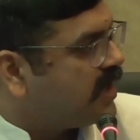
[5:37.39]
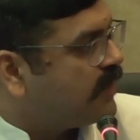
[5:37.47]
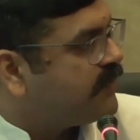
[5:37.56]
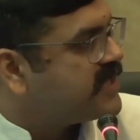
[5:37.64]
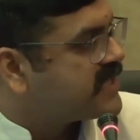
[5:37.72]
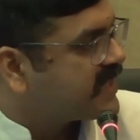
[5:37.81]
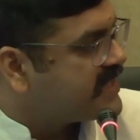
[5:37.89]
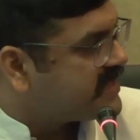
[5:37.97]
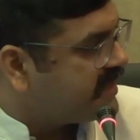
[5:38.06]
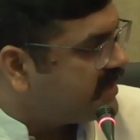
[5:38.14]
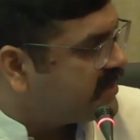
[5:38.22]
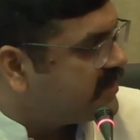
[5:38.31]
A physical
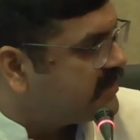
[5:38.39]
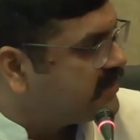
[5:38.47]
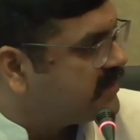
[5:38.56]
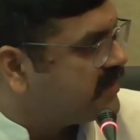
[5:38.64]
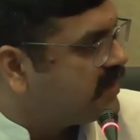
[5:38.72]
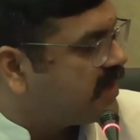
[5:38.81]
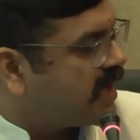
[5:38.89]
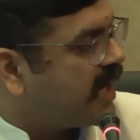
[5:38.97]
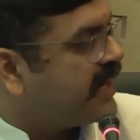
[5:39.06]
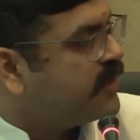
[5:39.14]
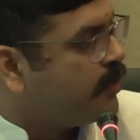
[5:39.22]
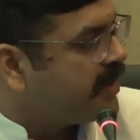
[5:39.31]
center,
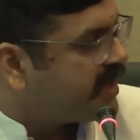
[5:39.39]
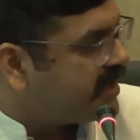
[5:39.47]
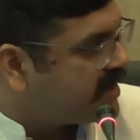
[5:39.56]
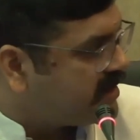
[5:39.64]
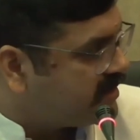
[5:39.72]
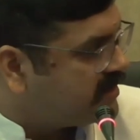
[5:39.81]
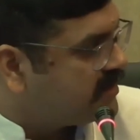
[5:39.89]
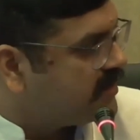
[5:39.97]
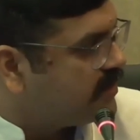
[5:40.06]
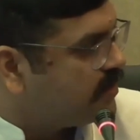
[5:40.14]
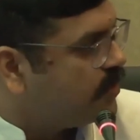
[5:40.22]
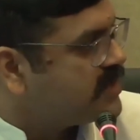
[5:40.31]
an enumerator
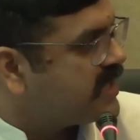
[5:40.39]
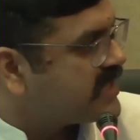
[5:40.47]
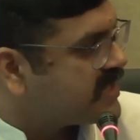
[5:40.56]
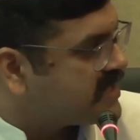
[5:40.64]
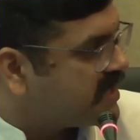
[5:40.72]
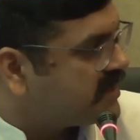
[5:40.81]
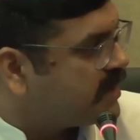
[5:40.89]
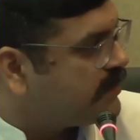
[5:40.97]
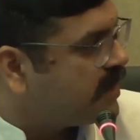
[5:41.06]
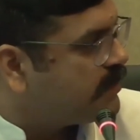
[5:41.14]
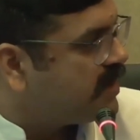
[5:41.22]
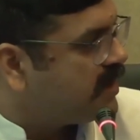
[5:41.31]
who is assisting the
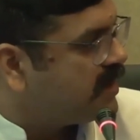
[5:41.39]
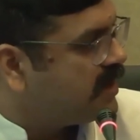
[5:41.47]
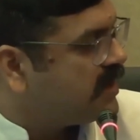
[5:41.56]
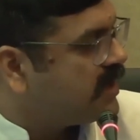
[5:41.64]
people,